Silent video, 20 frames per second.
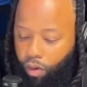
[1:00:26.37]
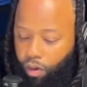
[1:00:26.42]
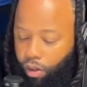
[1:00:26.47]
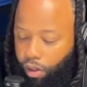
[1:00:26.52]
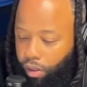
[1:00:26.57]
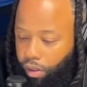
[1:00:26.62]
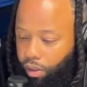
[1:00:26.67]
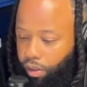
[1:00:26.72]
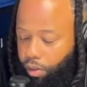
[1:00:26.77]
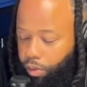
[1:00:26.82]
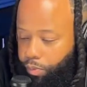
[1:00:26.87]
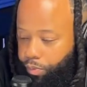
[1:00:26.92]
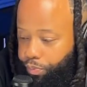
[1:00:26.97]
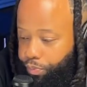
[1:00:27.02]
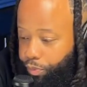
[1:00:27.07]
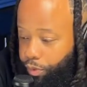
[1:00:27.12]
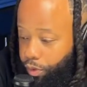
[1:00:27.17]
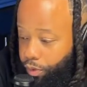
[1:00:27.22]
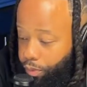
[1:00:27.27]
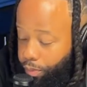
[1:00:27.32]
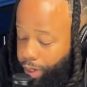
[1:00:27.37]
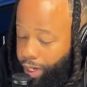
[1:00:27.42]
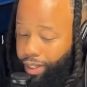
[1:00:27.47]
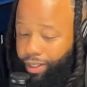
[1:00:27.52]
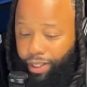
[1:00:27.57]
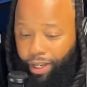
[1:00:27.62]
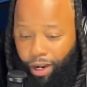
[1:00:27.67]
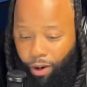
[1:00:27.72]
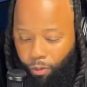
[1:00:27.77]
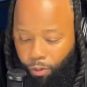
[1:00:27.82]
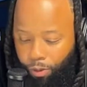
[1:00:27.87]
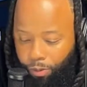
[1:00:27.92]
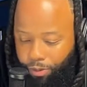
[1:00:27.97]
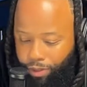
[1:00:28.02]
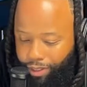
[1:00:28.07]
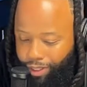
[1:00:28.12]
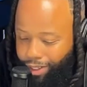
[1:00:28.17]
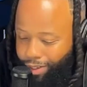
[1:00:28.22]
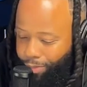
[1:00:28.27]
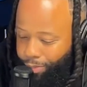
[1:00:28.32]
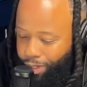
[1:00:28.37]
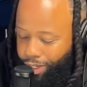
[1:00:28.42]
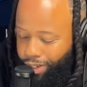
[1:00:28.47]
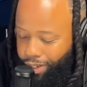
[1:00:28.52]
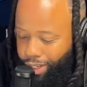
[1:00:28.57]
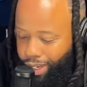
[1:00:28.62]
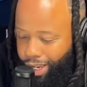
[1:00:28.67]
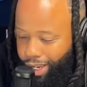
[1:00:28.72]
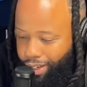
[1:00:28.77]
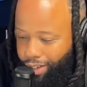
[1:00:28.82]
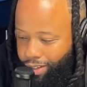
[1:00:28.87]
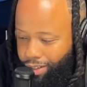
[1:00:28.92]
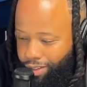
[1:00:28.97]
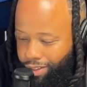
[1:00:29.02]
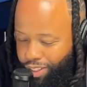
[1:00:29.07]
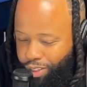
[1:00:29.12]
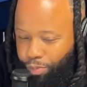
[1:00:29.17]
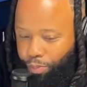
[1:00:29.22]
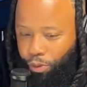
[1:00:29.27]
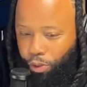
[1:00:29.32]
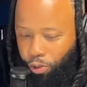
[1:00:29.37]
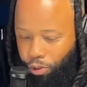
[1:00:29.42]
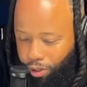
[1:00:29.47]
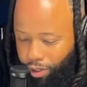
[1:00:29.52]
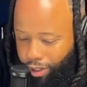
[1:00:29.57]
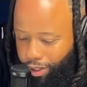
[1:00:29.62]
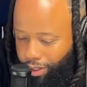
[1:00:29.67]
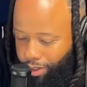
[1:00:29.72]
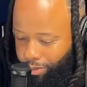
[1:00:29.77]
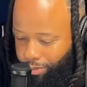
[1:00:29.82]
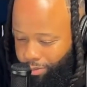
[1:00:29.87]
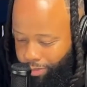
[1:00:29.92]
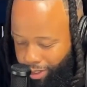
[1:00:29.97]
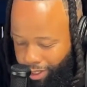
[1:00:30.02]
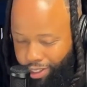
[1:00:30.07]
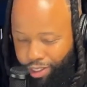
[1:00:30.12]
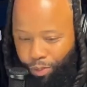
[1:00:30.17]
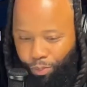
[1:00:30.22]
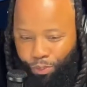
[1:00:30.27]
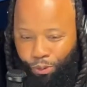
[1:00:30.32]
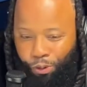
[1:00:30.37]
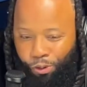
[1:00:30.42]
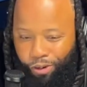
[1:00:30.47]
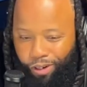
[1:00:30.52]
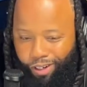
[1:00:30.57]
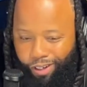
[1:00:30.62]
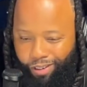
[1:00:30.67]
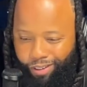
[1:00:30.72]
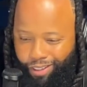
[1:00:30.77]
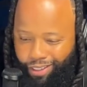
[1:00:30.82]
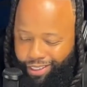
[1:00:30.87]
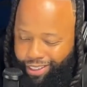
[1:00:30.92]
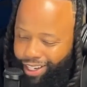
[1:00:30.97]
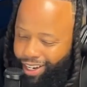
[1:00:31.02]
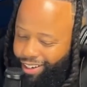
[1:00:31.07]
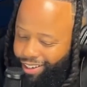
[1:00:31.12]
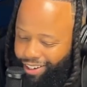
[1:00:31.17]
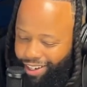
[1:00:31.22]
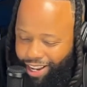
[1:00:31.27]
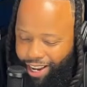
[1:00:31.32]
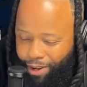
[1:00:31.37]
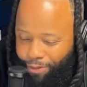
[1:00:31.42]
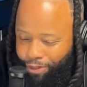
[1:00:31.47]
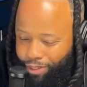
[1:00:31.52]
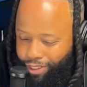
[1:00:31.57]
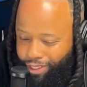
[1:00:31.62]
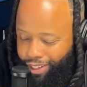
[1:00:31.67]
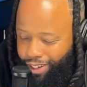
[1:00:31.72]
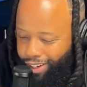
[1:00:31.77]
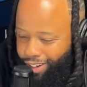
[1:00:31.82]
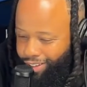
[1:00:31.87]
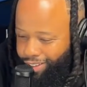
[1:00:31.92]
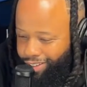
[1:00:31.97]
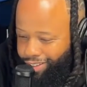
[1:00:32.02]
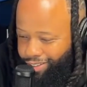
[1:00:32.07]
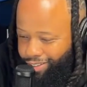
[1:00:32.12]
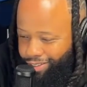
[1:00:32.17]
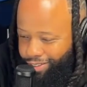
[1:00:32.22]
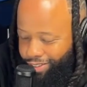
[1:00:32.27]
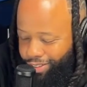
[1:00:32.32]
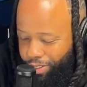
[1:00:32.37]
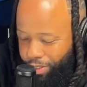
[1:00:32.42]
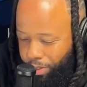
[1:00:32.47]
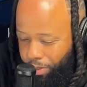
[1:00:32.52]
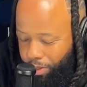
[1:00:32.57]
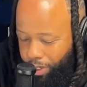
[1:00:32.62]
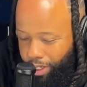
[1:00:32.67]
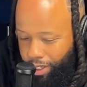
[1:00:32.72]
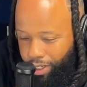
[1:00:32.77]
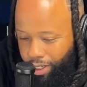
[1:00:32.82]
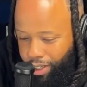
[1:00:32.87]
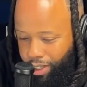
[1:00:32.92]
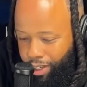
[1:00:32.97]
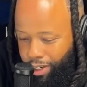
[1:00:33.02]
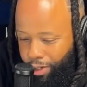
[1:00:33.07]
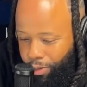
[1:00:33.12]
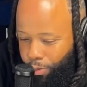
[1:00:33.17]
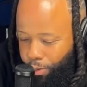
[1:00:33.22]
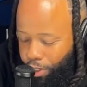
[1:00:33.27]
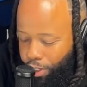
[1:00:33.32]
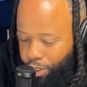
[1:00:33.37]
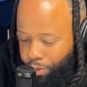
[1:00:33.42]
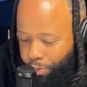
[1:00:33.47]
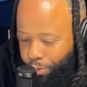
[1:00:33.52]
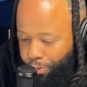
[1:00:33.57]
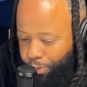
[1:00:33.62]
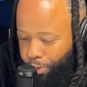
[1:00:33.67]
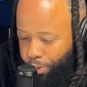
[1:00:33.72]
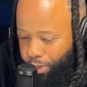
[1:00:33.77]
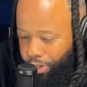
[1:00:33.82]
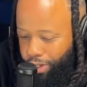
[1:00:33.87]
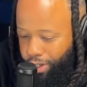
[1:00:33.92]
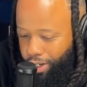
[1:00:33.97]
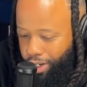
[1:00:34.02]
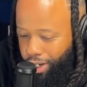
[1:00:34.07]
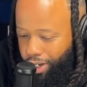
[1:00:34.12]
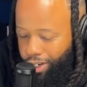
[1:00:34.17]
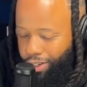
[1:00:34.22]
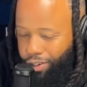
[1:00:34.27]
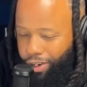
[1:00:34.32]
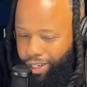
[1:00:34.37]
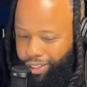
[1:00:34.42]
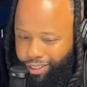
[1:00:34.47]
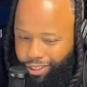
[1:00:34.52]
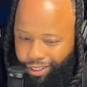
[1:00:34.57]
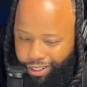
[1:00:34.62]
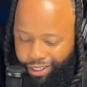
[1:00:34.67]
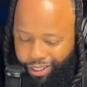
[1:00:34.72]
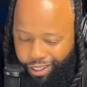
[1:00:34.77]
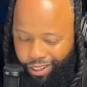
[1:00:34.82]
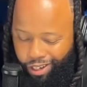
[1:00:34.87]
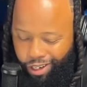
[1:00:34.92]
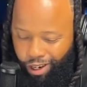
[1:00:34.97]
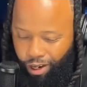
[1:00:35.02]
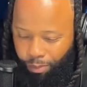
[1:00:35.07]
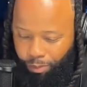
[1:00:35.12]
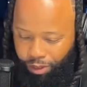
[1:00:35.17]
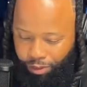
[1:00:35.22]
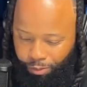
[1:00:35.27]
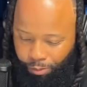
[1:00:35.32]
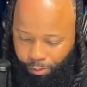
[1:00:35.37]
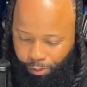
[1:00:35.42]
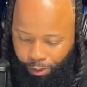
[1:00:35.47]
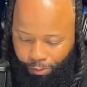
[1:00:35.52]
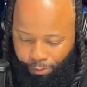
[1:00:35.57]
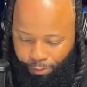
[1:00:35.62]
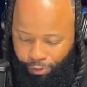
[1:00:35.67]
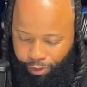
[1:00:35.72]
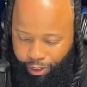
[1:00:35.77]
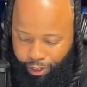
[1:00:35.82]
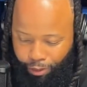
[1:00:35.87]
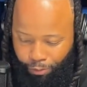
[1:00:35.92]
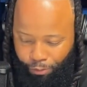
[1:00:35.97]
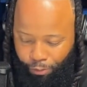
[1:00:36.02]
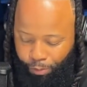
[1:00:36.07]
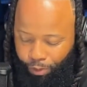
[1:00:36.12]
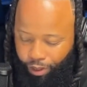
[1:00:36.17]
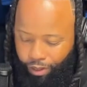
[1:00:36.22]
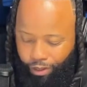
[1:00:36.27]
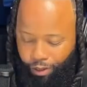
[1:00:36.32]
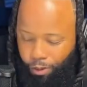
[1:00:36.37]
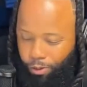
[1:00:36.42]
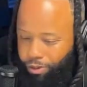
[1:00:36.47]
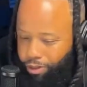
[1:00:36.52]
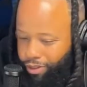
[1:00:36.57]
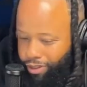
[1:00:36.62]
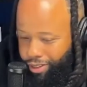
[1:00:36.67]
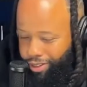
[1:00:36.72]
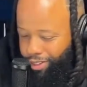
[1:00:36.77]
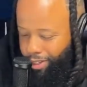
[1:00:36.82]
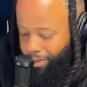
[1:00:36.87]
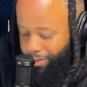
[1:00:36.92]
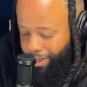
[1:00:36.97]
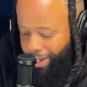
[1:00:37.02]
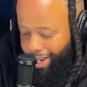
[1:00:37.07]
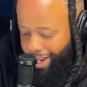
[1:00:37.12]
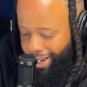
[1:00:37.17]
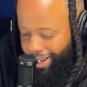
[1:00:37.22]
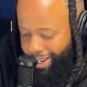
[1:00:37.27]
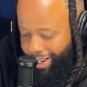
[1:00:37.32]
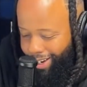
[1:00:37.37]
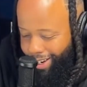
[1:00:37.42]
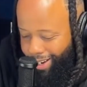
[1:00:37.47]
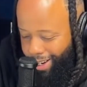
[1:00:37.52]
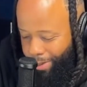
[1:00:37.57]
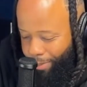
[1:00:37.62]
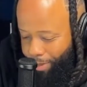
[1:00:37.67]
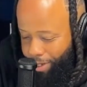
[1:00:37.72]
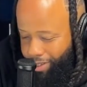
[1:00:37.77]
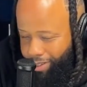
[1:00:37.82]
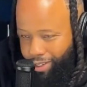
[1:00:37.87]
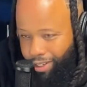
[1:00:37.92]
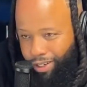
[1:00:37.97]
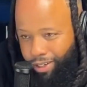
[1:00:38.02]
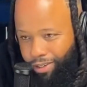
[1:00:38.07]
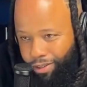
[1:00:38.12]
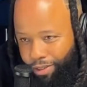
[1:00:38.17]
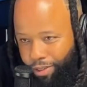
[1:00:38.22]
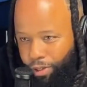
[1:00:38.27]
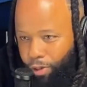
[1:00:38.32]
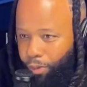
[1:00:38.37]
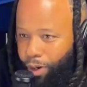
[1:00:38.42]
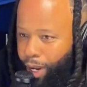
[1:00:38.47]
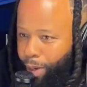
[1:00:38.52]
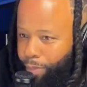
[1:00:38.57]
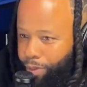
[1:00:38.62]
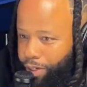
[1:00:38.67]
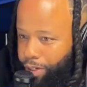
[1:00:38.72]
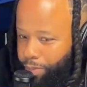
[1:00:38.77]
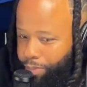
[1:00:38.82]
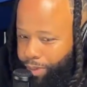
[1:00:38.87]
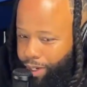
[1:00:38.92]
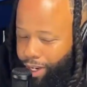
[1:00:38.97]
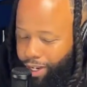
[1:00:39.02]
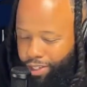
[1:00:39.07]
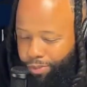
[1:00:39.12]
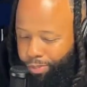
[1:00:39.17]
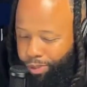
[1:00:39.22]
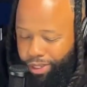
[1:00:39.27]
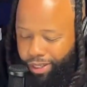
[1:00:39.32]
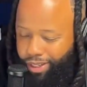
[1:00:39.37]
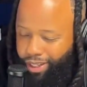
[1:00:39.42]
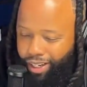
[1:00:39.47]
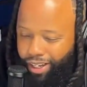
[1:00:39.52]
The main thing I want to understand, man, like, this program is a program. It's not the laughing stock, Inlet that it was before. I still hear comments from referees or from other coaches and stuff like that may say, what happened in the past, but